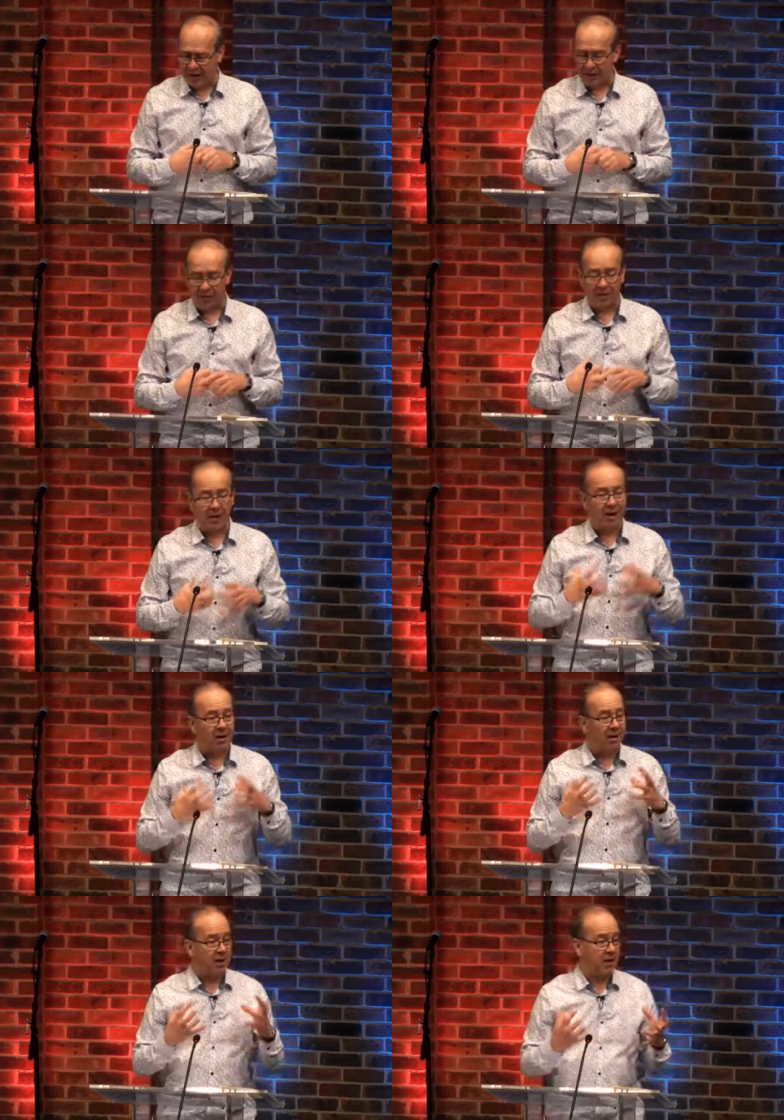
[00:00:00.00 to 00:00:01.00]
of
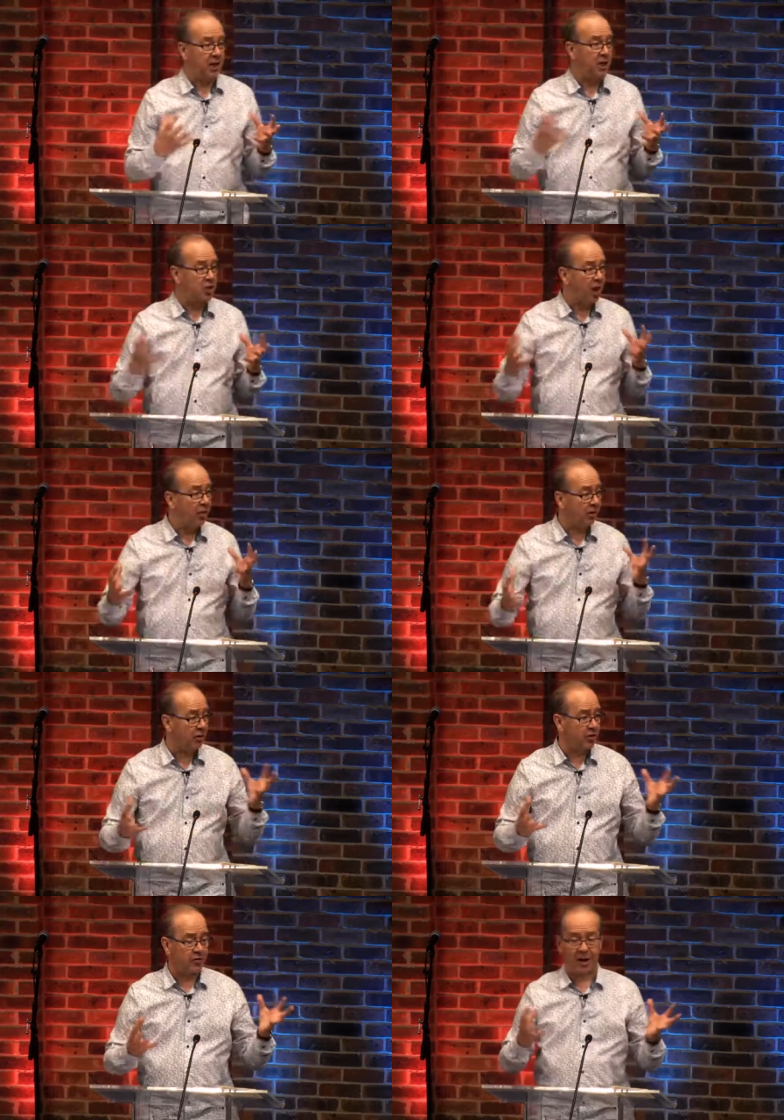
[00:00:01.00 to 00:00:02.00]
guiding each other
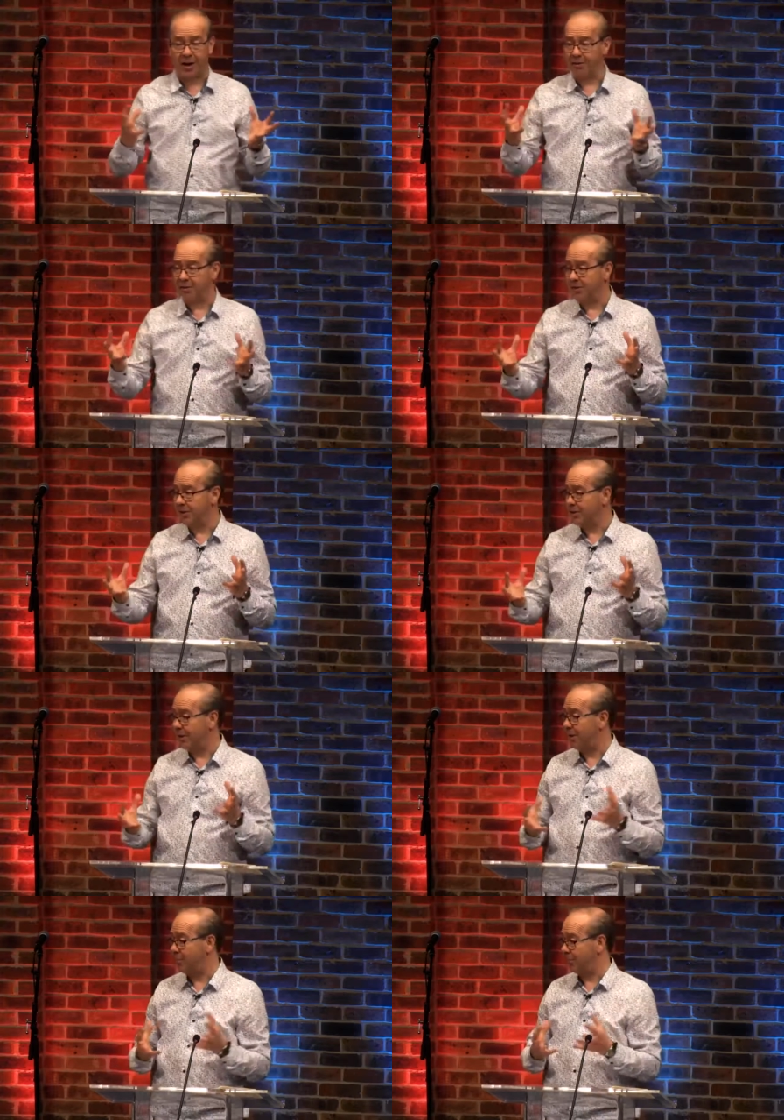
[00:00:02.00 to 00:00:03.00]
as fellow
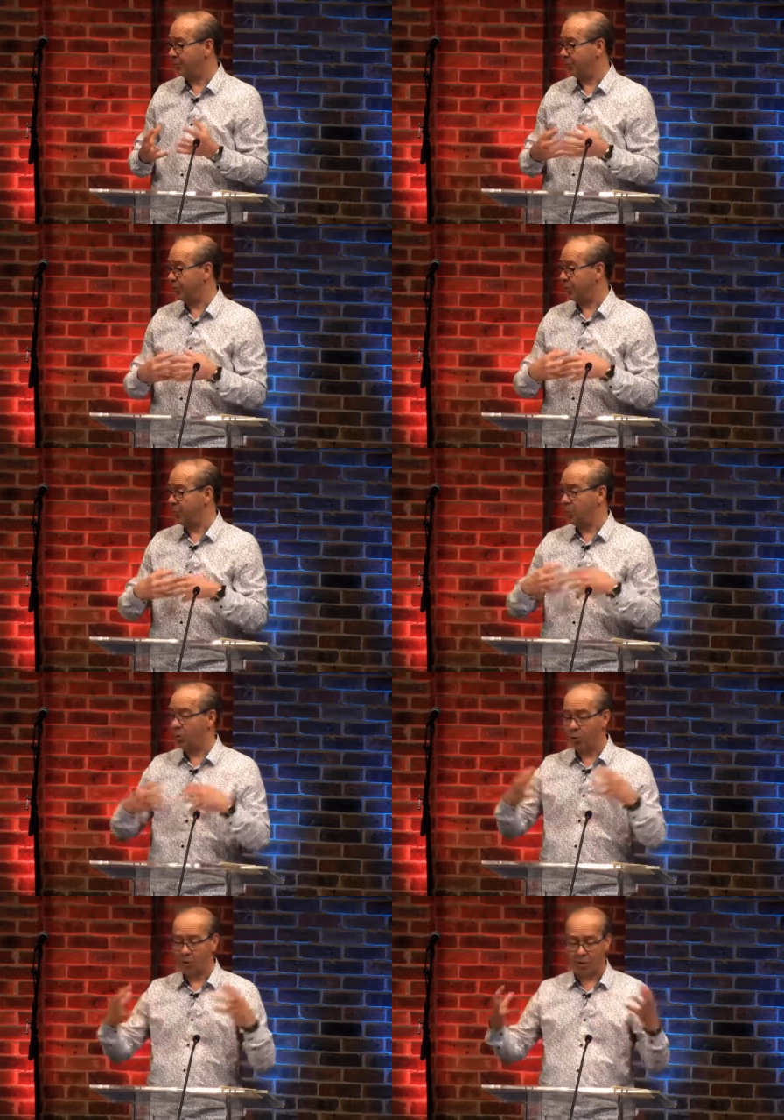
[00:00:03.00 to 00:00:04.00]
disciples through
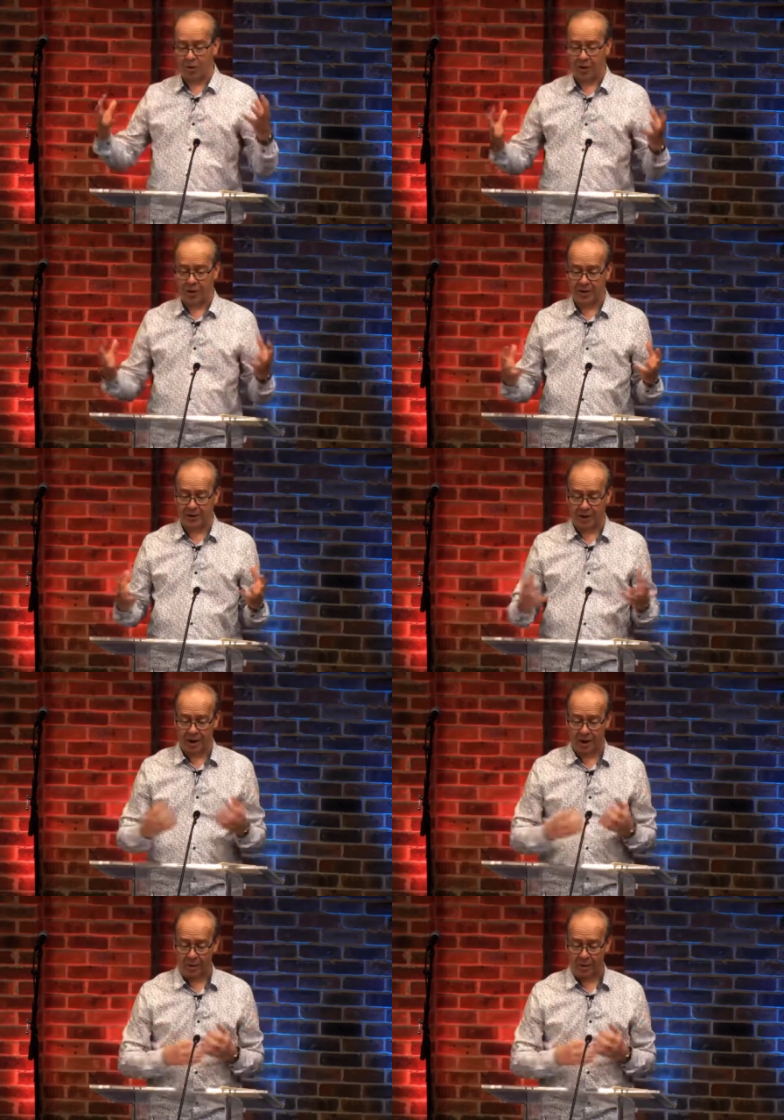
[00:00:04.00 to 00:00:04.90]
all of the things that are